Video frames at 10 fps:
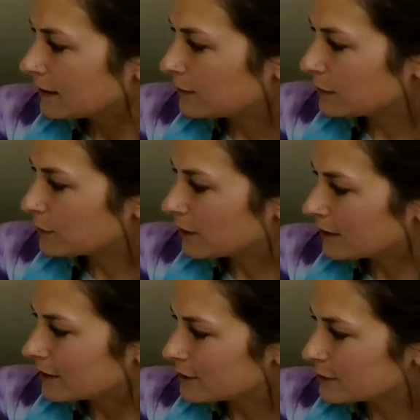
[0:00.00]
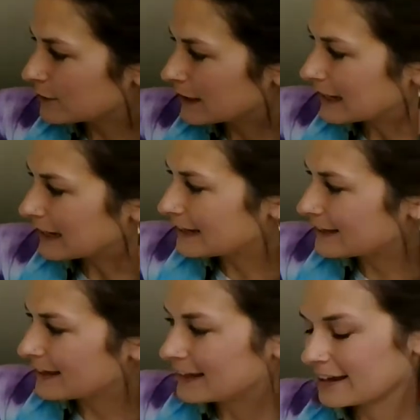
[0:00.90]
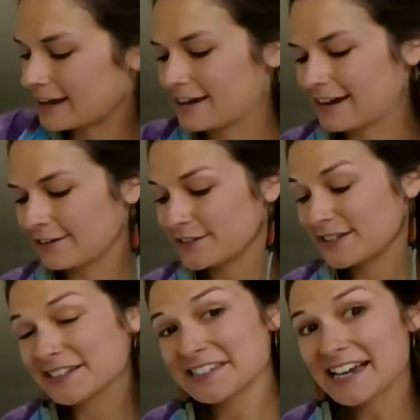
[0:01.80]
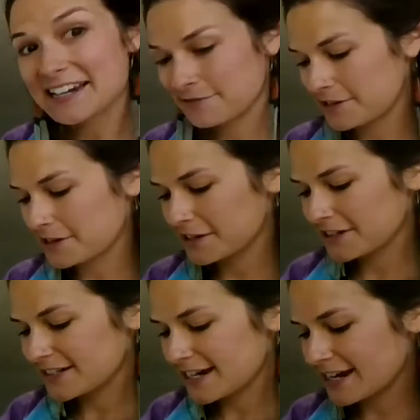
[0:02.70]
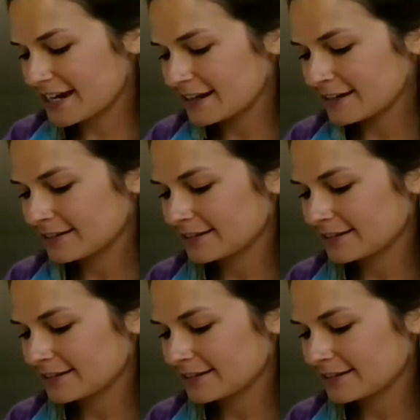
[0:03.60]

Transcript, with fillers: if you all are doing anything else exciting for Earth Day,